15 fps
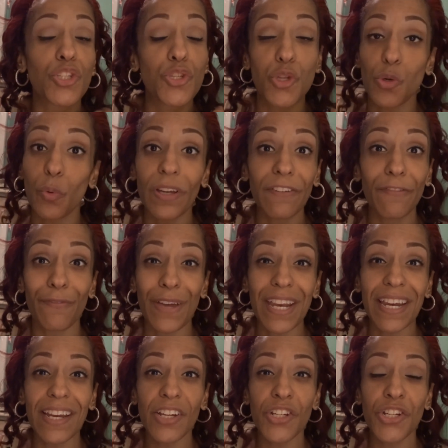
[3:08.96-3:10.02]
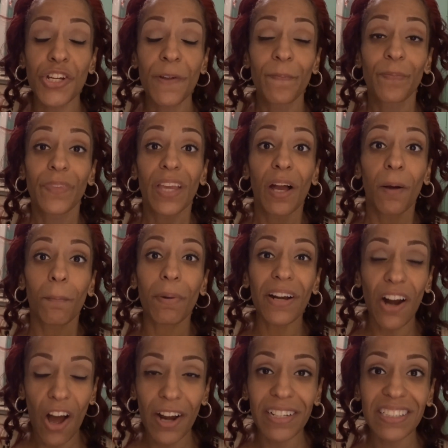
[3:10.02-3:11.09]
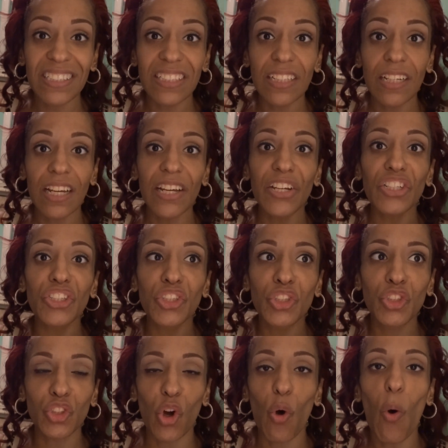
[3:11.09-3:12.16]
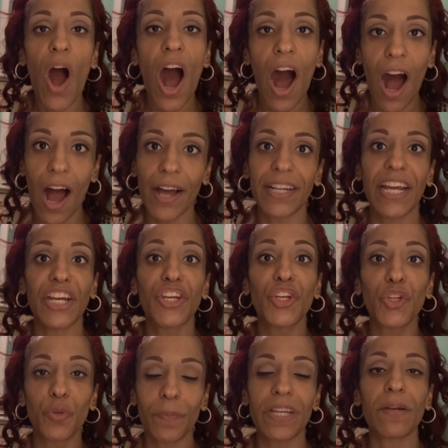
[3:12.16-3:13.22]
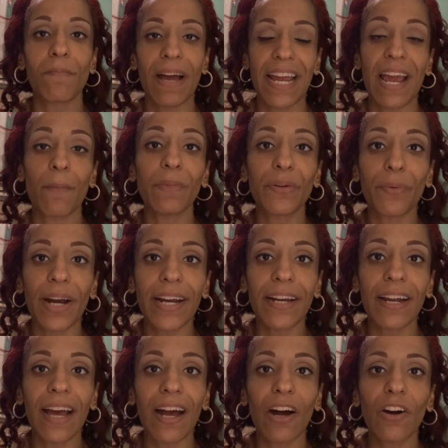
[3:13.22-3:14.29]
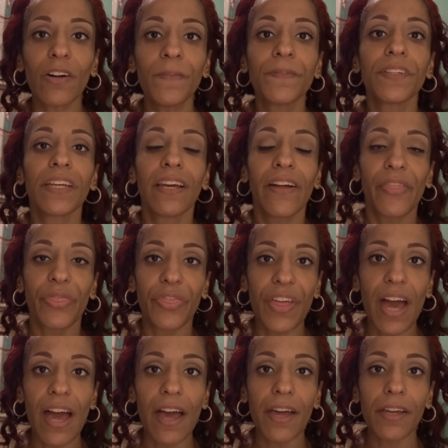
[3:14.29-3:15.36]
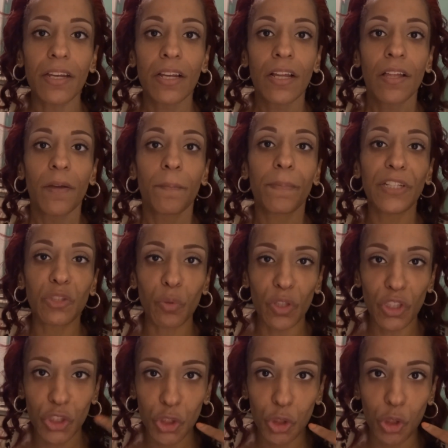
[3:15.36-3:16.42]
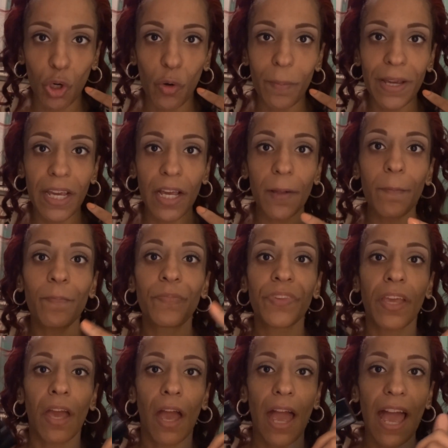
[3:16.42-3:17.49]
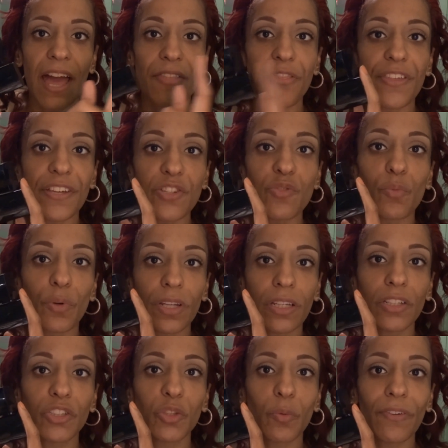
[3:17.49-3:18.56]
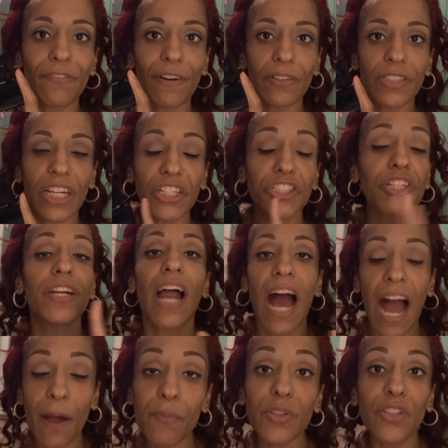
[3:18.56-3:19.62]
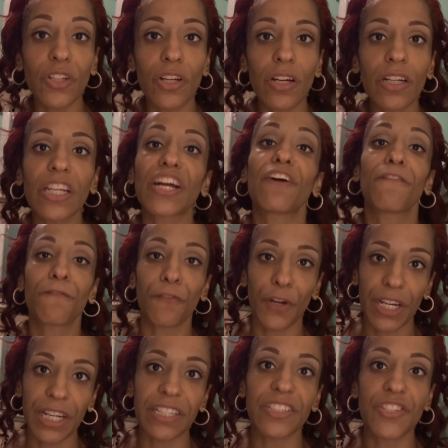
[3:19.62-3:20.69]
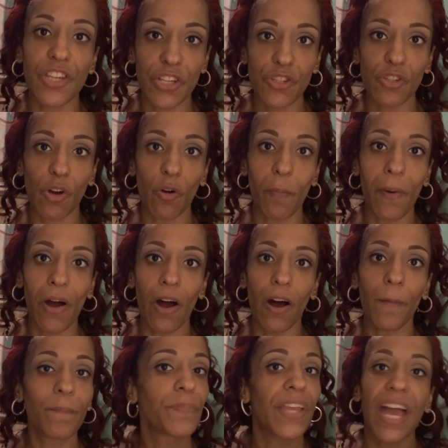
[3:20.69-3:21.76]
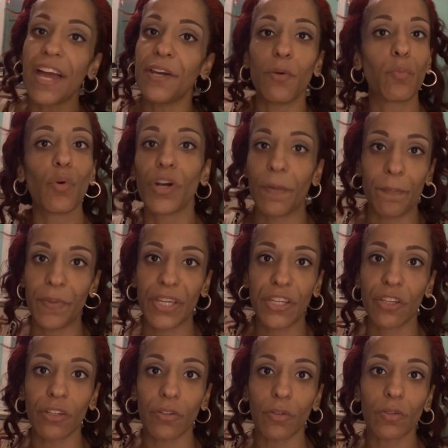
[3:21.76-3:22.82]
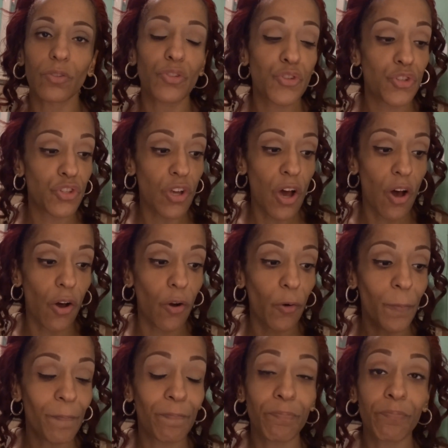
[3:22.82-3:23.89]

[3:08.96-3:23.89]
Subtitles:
dewy finish, but honestly, it is so hot and humid in Miami right now that between the strobing and this really dewy foundation, I would look like a freaking disco ball, and it wouldn't be cute. So